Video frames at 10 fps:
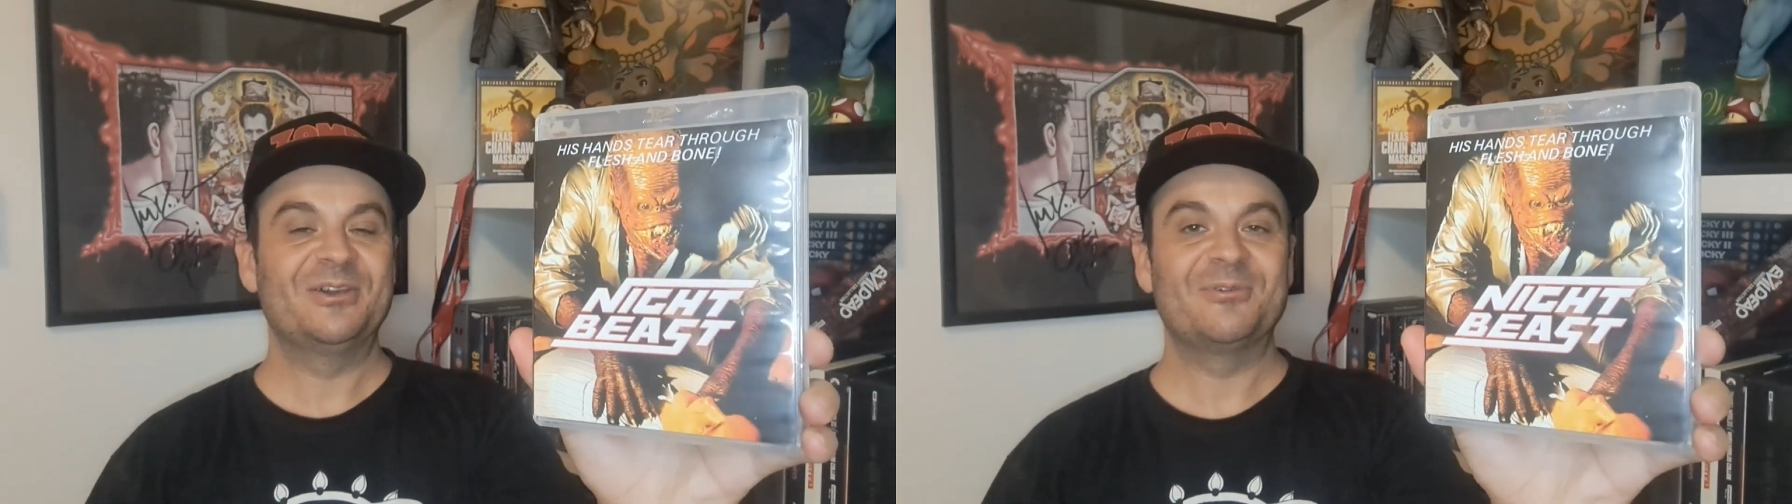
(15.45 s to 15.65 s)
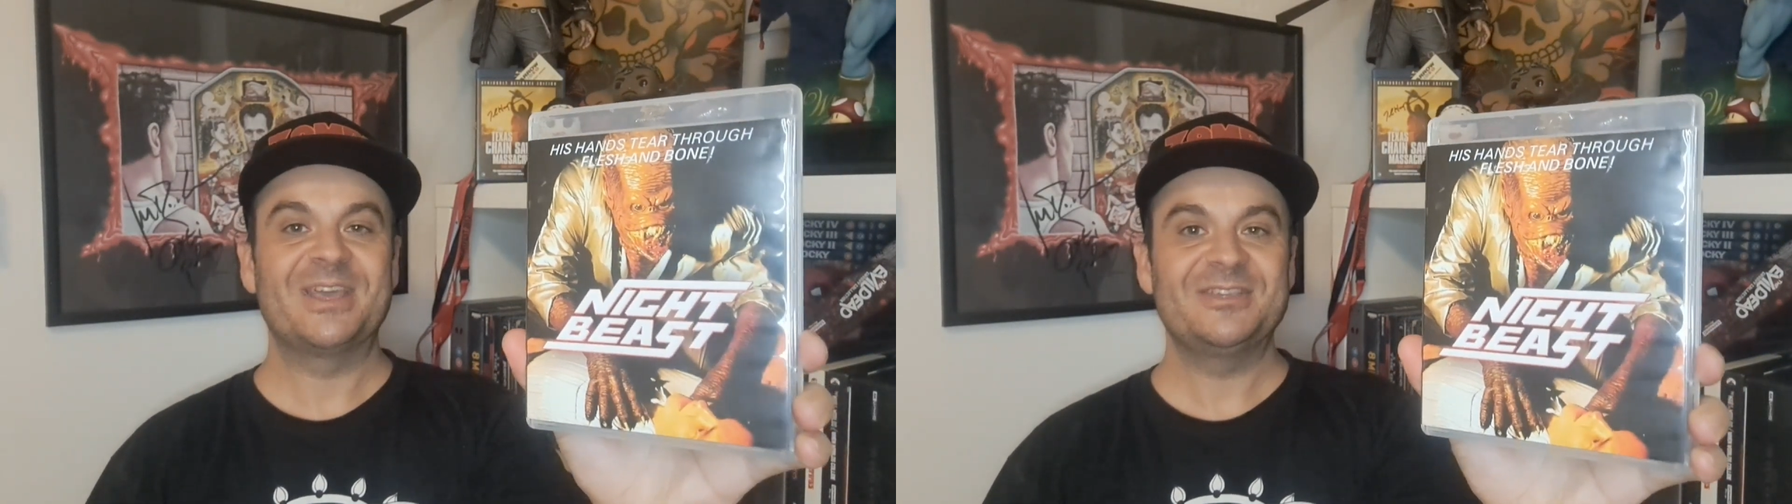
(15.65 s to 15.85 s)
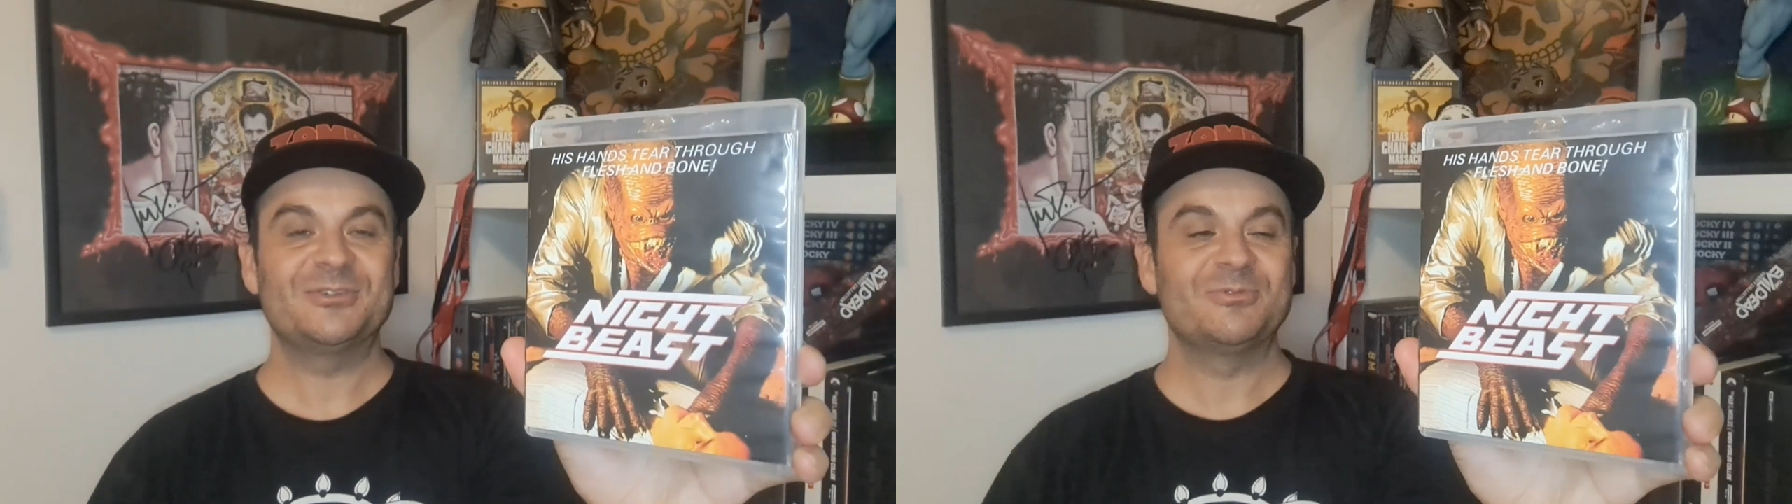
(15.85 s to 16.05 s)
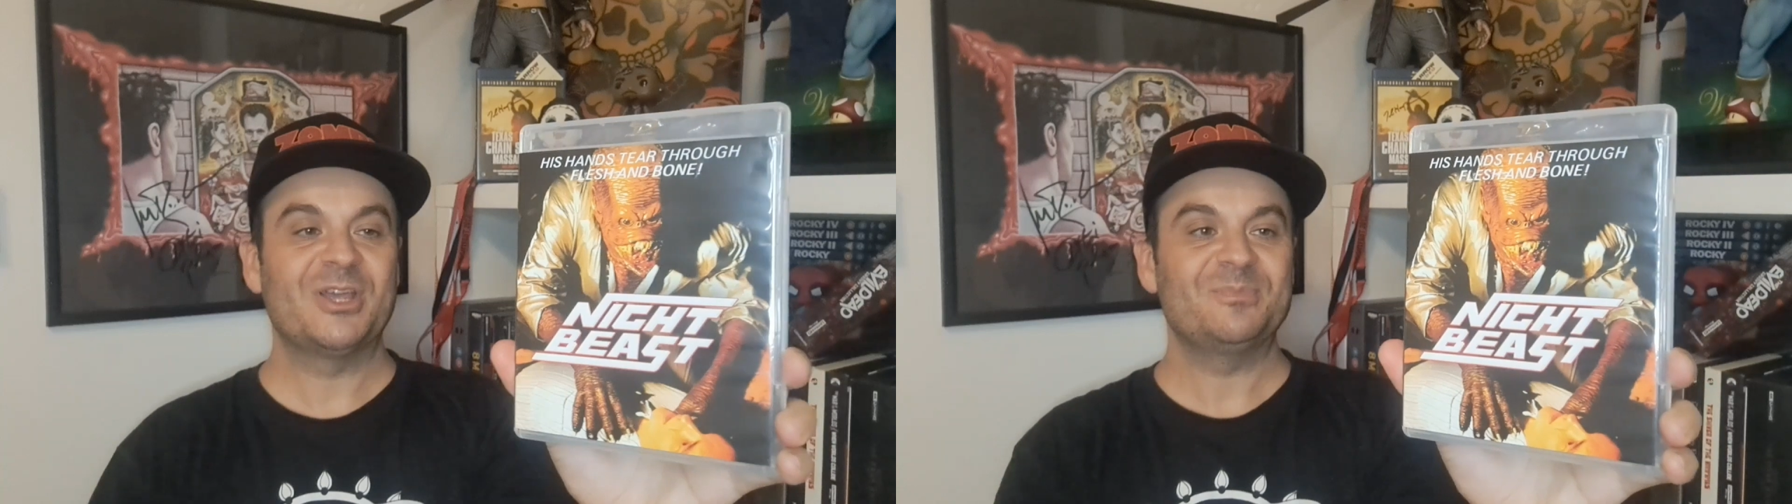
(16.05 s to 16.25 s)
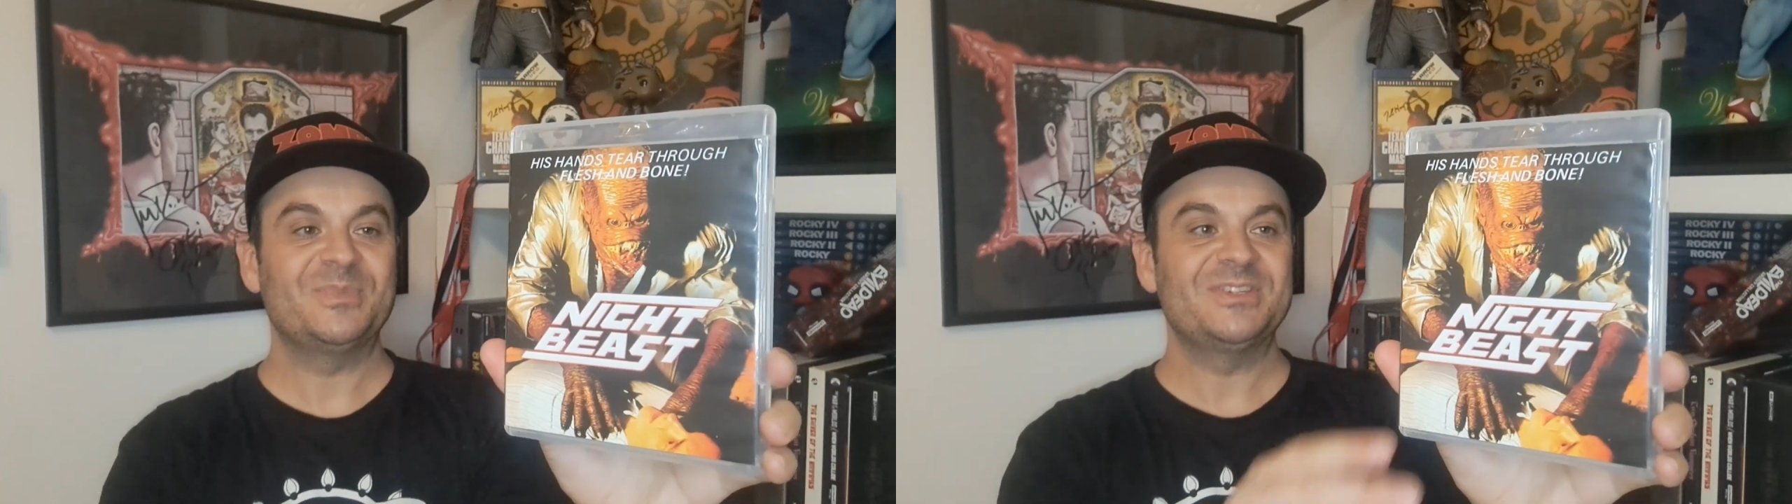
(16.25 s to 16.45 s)
Okay, so
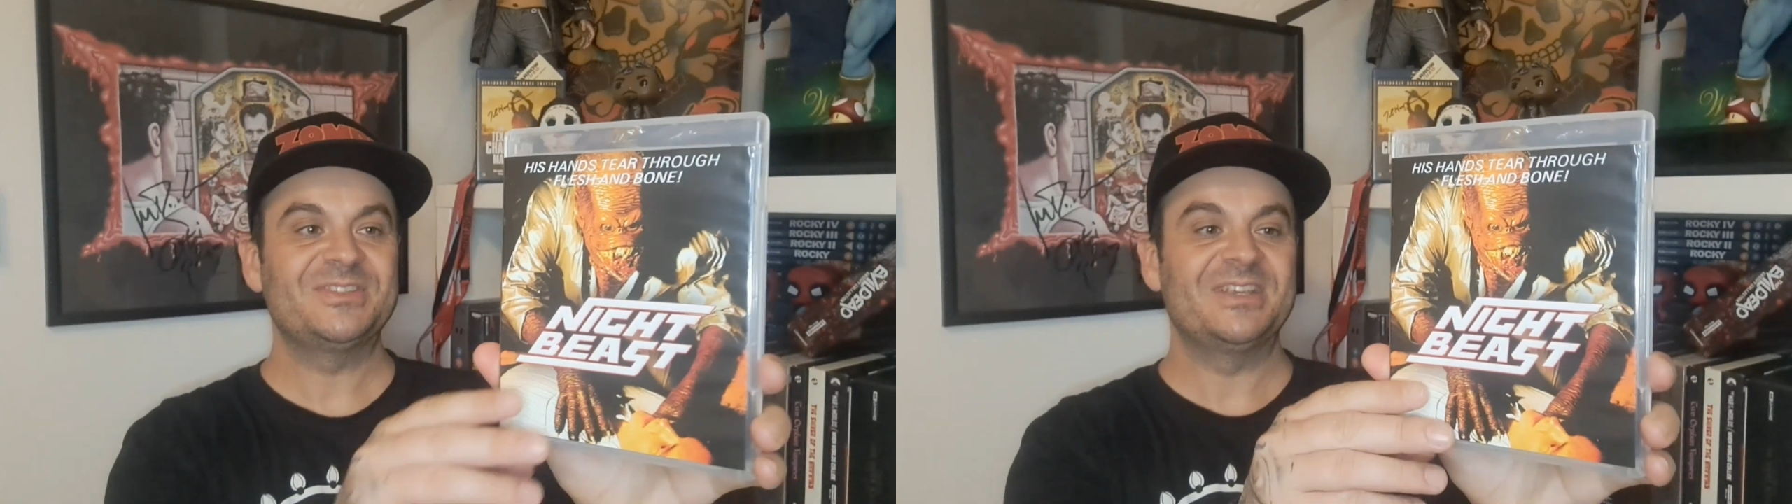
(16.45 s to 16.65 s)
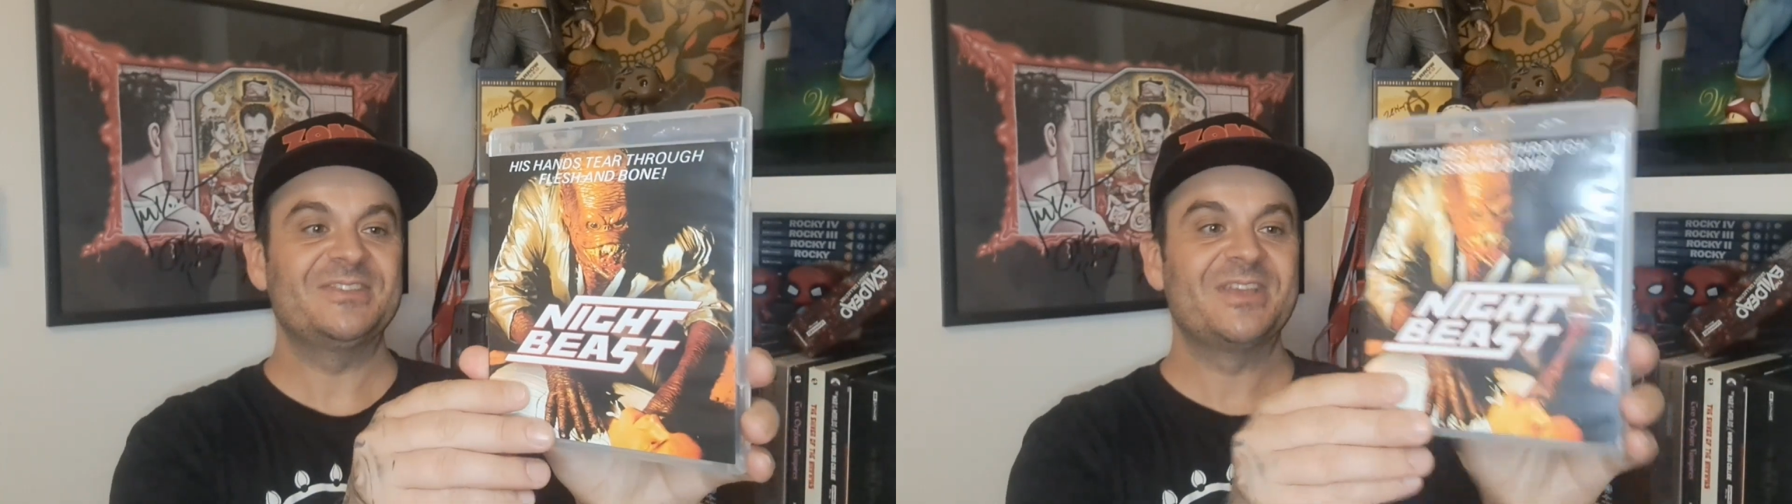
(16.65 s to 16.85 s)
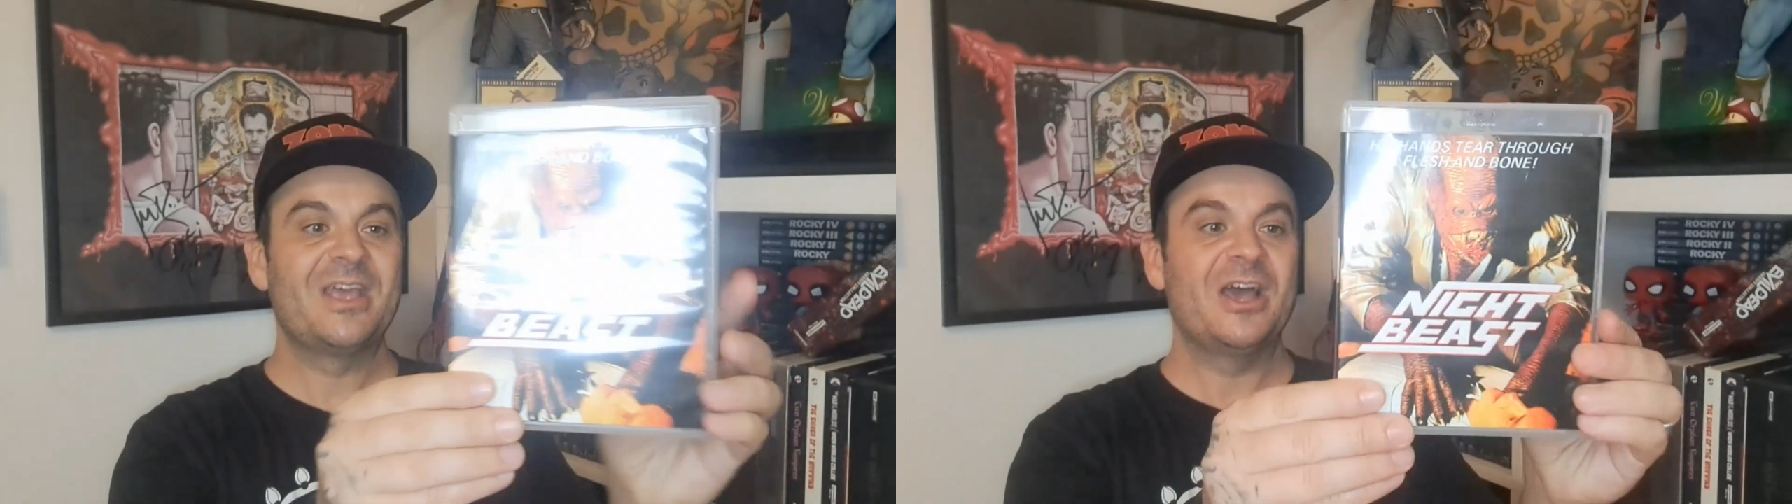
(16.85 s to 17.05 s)
Nightbeast is